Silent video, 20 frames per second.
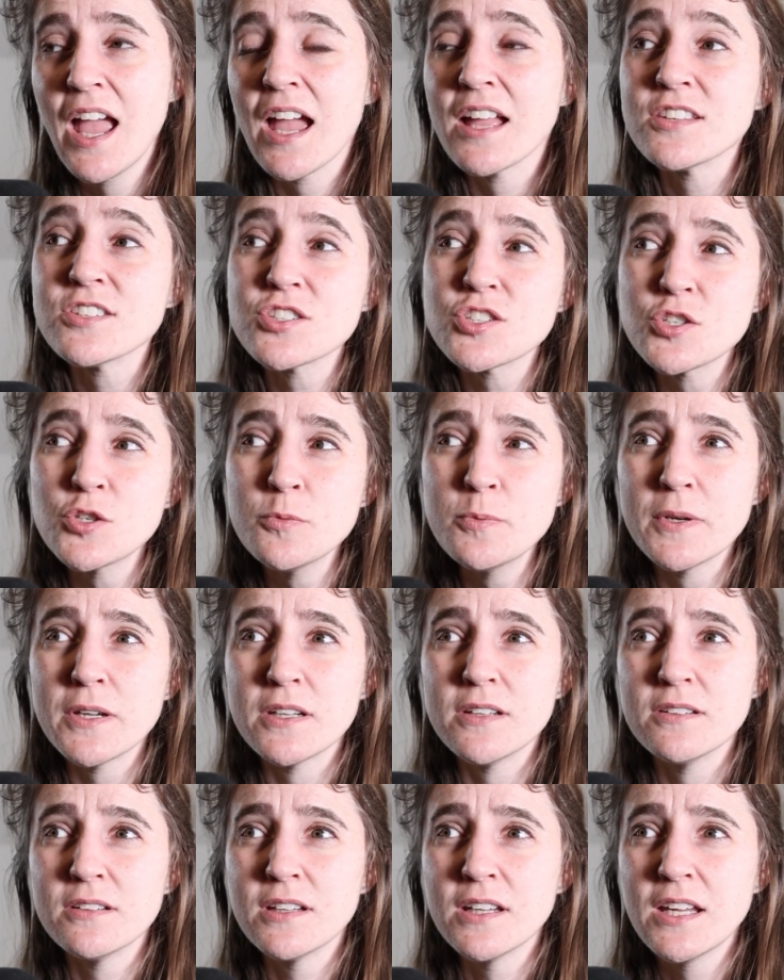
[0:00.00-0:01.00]
And
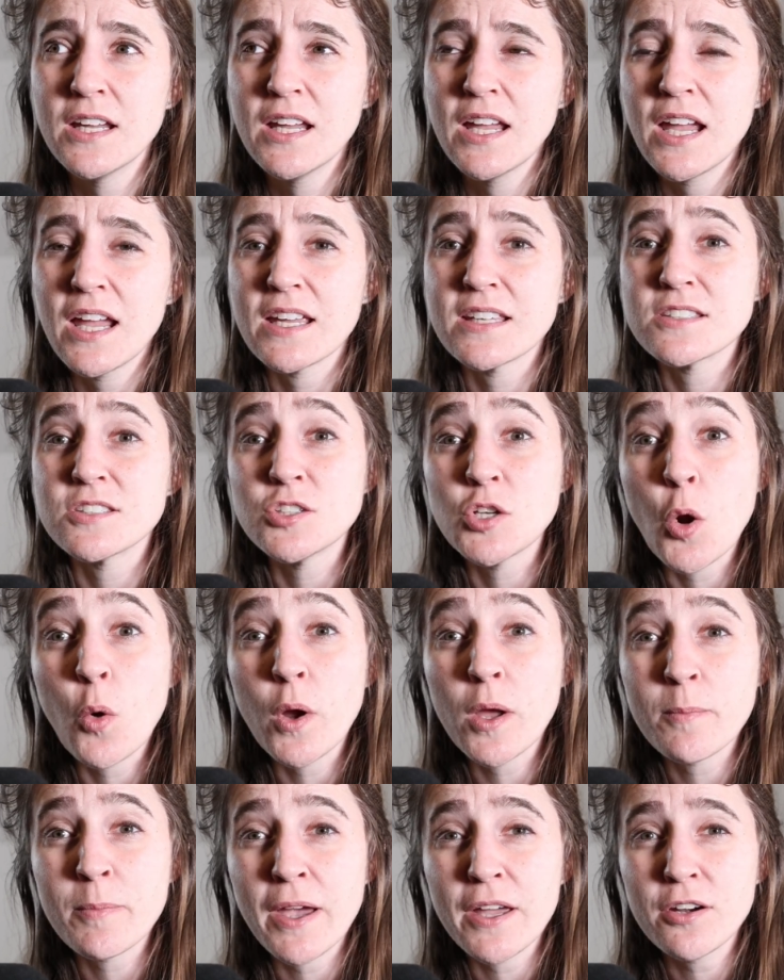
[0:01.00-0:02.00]
stupid is
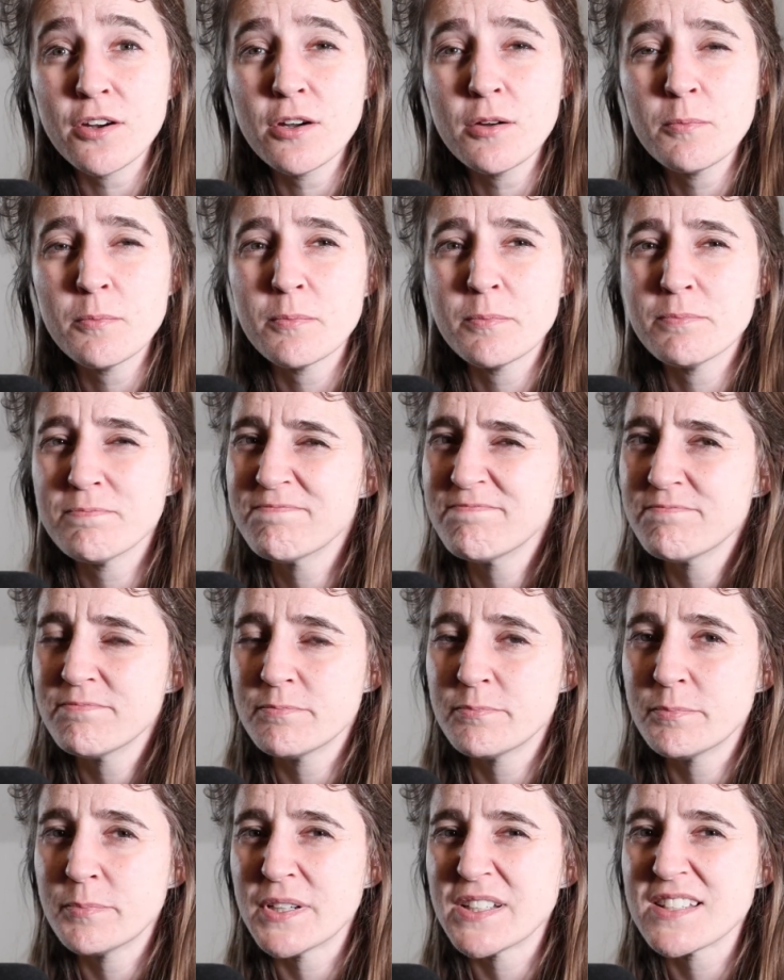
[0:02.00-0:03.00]
knowing better,
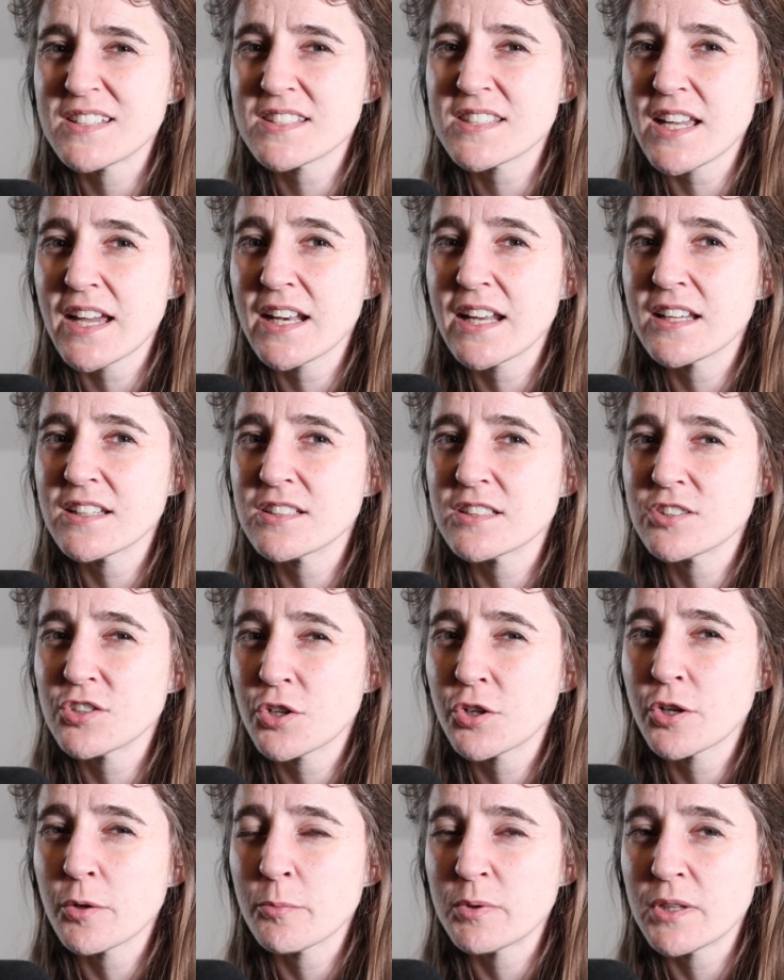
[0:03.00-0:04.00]
but deciding to
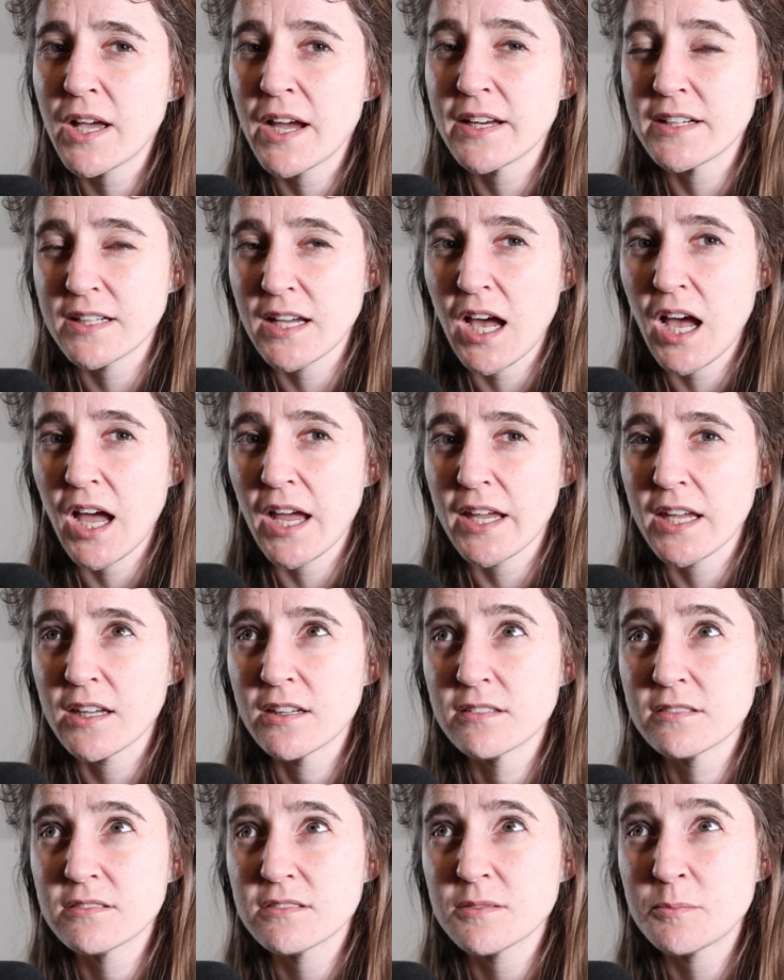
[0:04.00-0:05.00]
turn a blind eye,
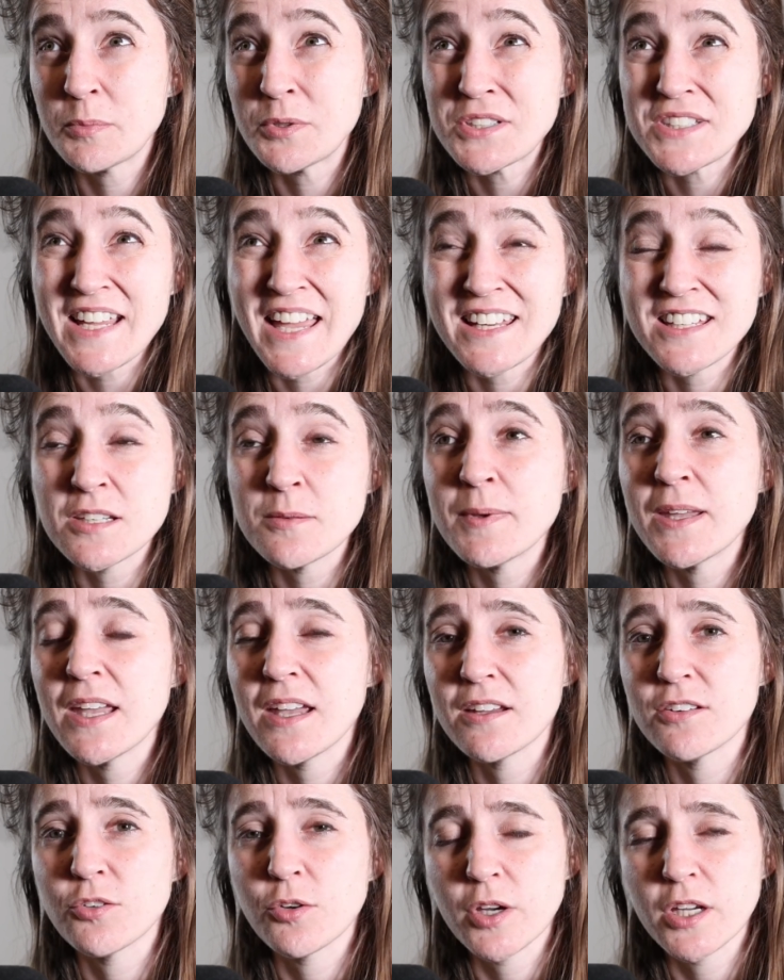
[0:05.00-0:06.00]
pretend to be
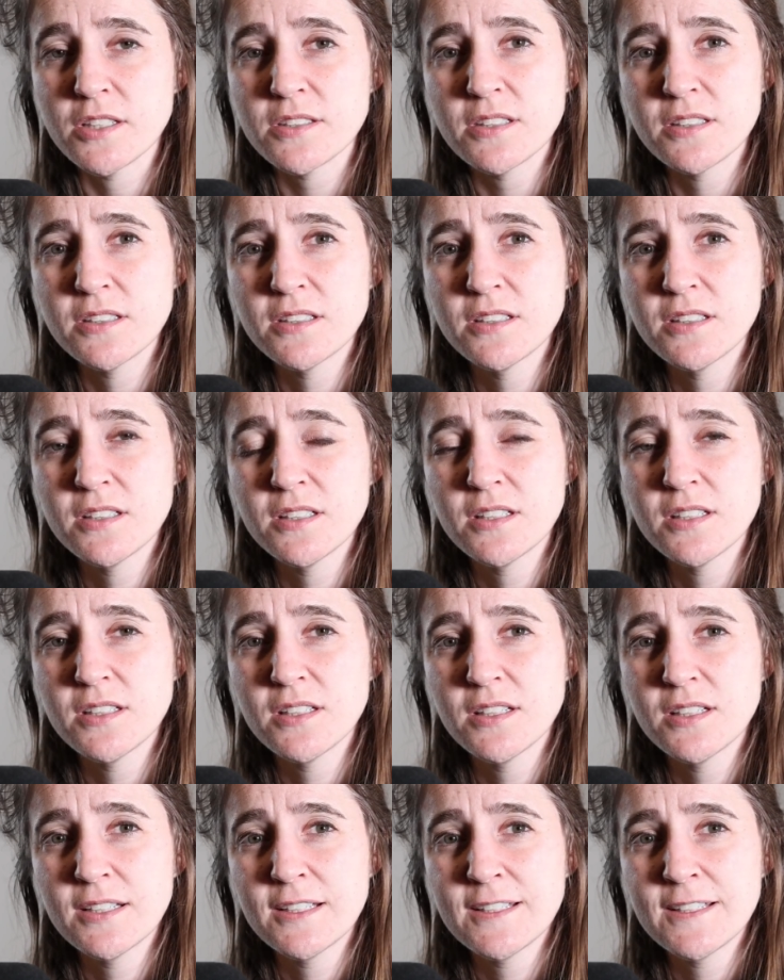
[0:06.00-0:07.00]
ignorant.
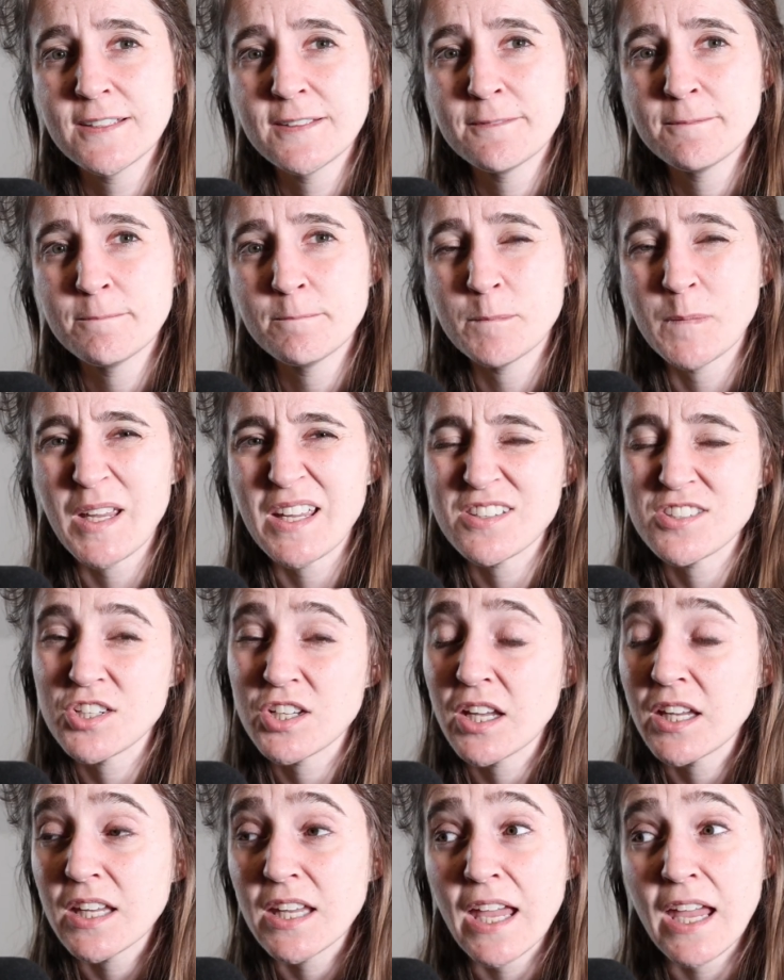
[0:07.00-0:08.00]
Because you
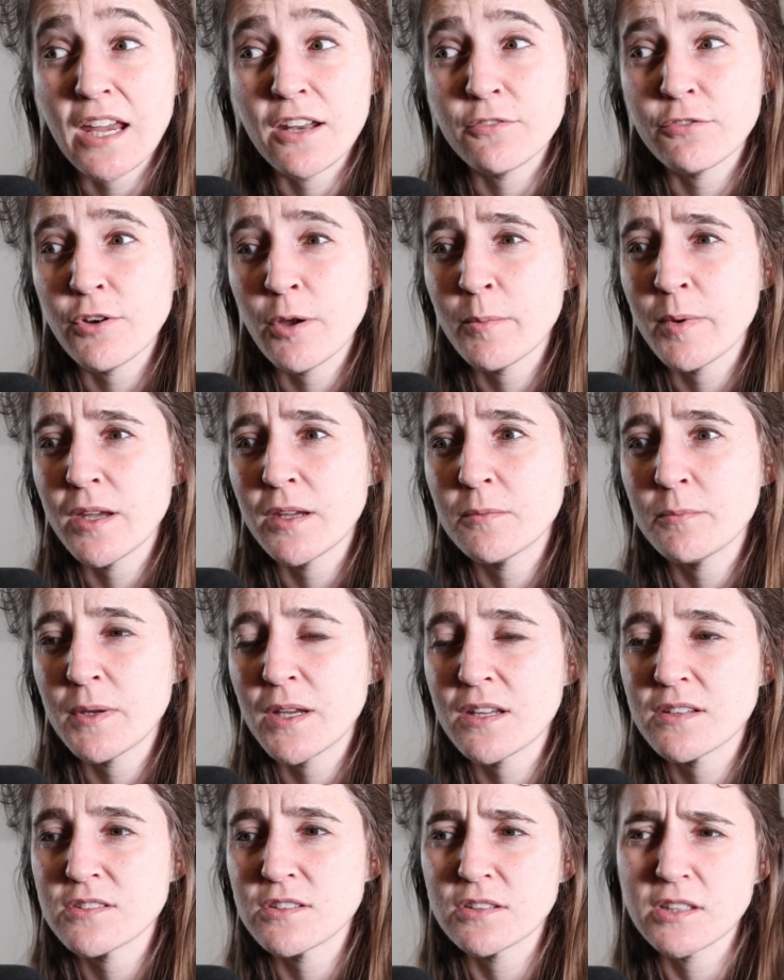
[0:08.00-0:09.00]
get gain from it,
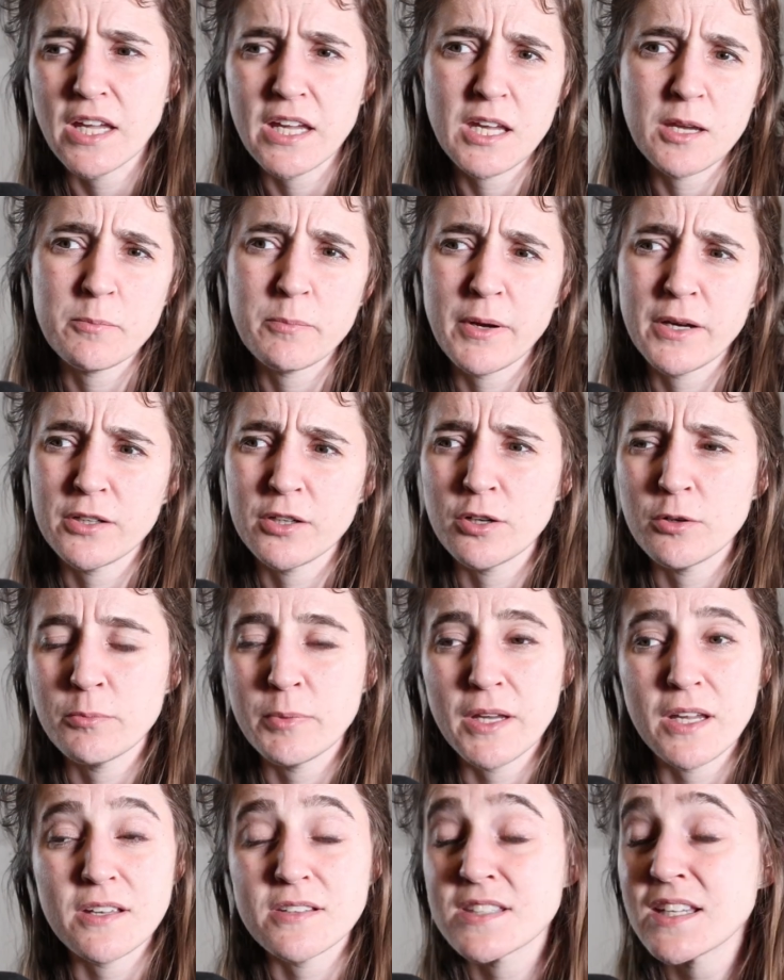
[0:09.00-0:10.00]
because you like it better,
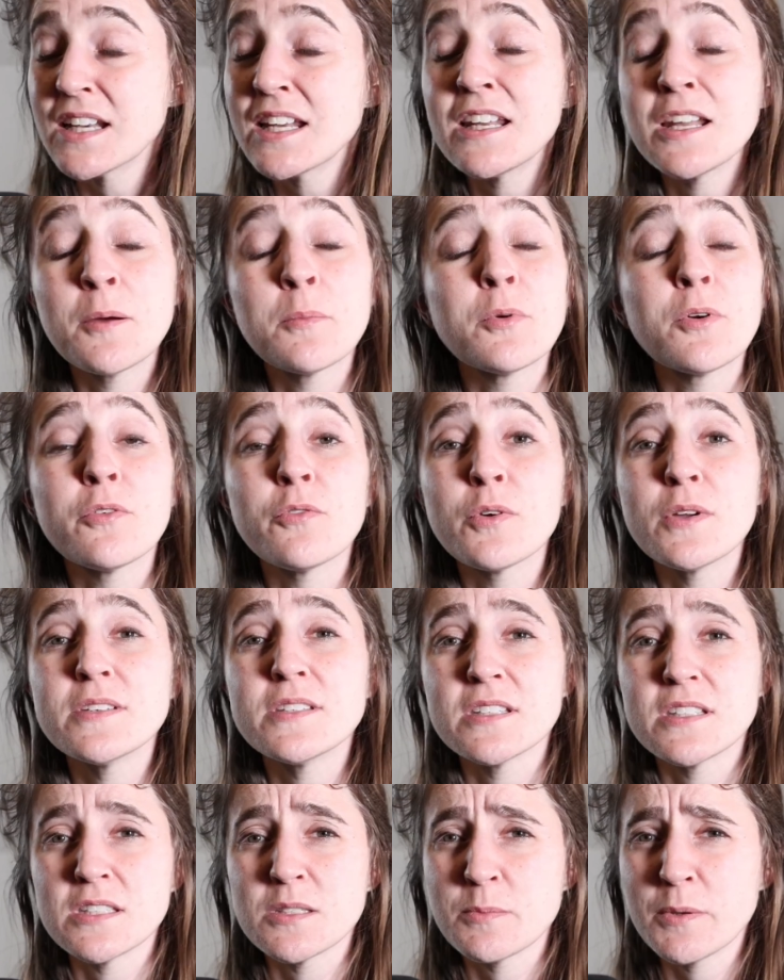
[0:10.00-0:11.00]
because any number of
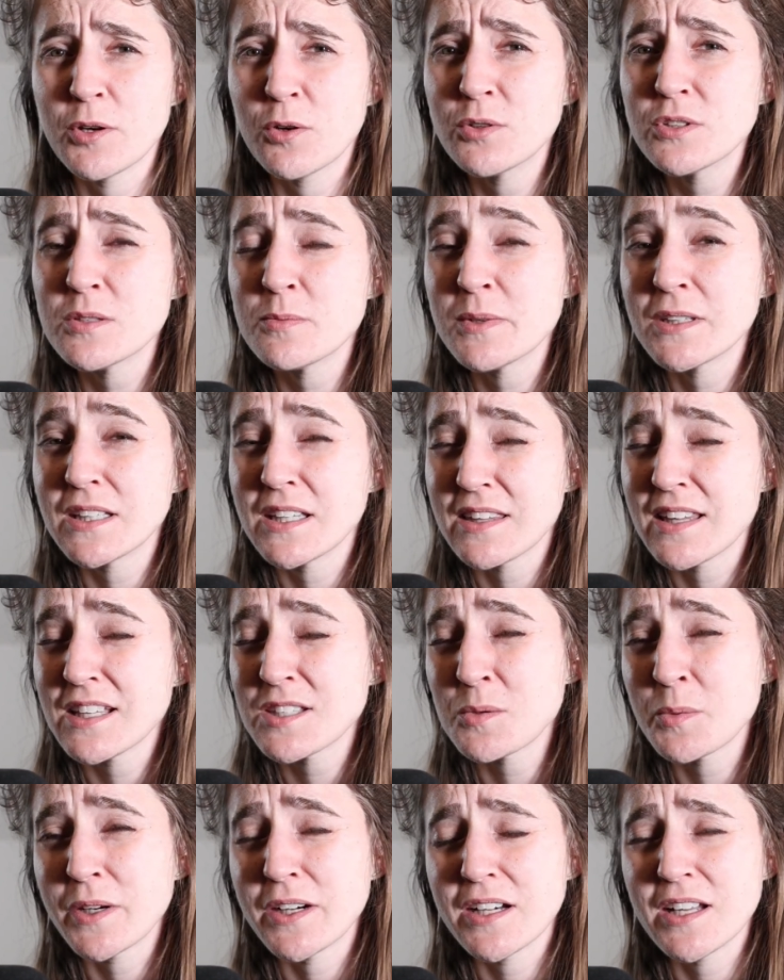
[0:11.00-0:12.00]
reasons, but ultimately
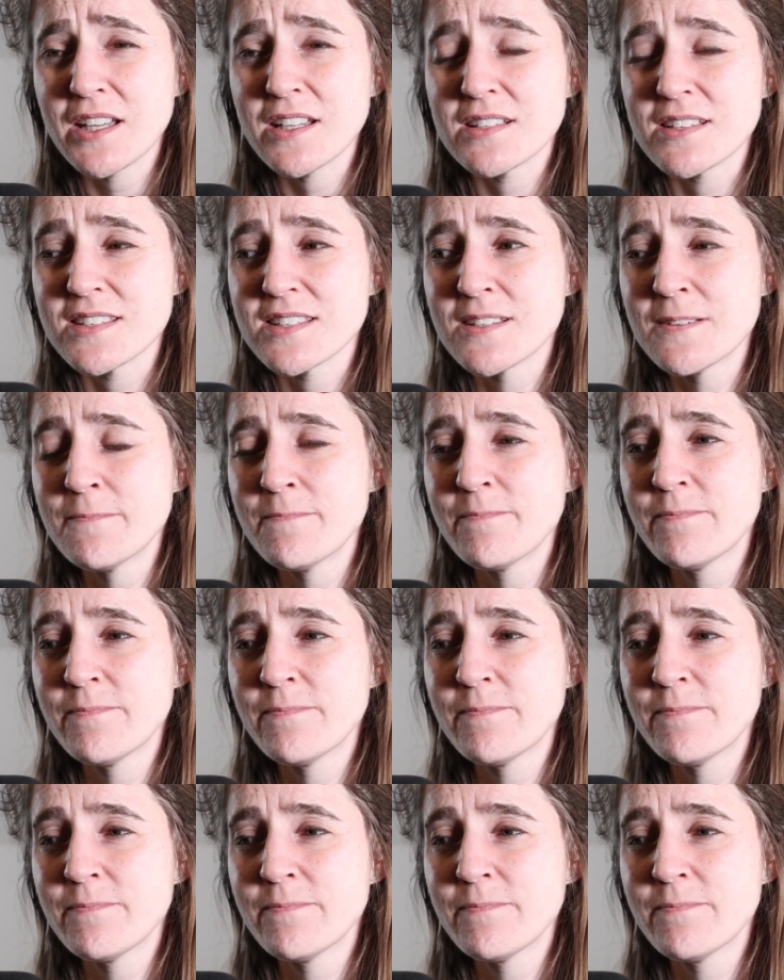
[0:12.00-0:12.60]
that's what it is.